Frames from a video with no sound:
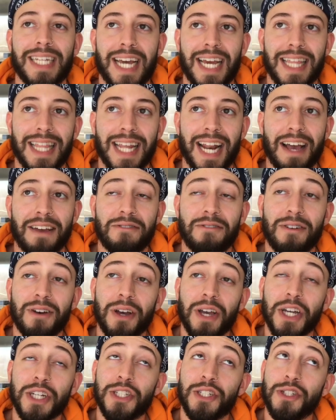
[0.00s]
day that I
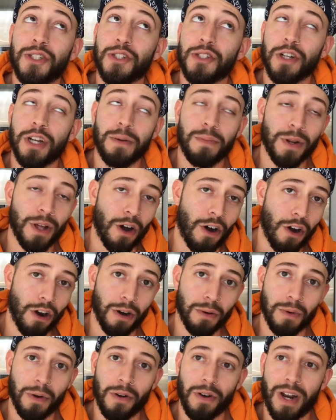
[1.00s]
felt extremely
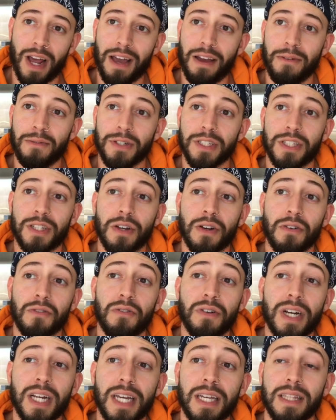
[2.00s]
horrible and I was
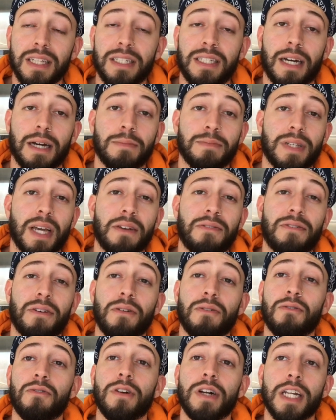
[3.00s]
really in the dumps. I
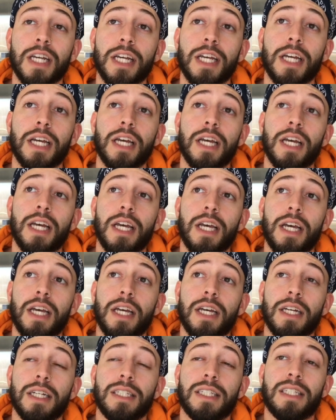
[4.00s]
felt really
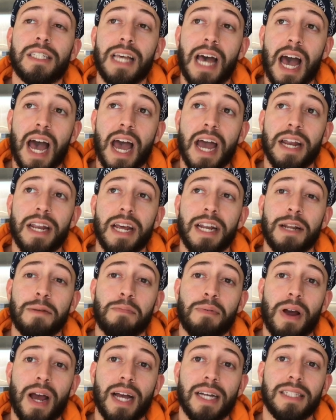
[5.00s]
sad and
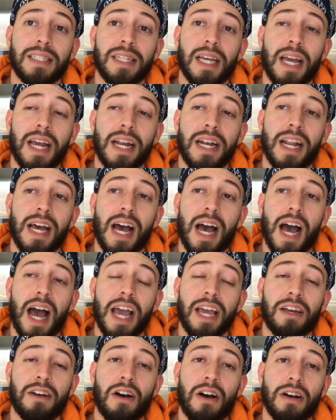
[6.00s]
depressed, and
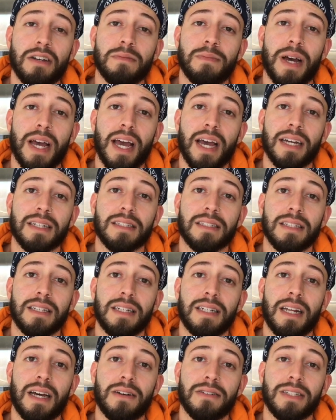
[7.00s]
I called my ex
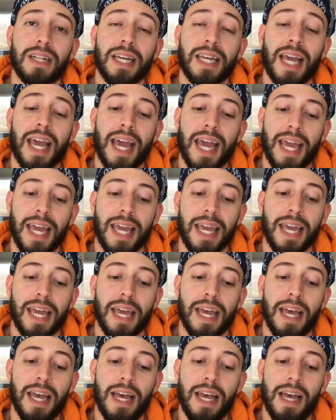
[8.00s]
and I was like, hey,